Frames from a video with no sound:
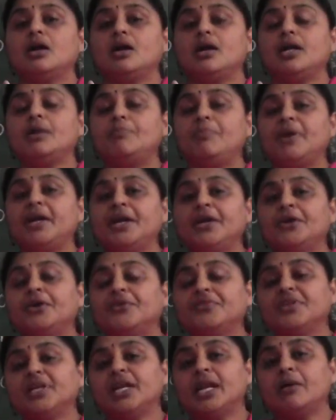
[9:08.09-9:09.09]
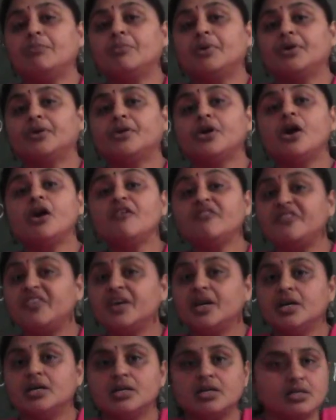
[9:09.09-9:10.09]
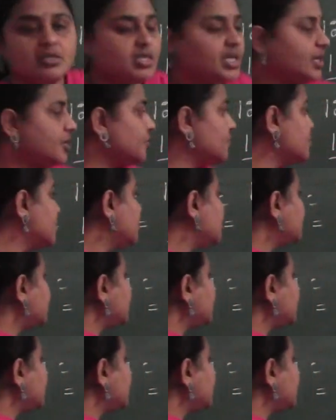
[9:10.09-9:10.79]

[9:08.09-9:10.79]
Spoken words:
depending on the number of zeros. Now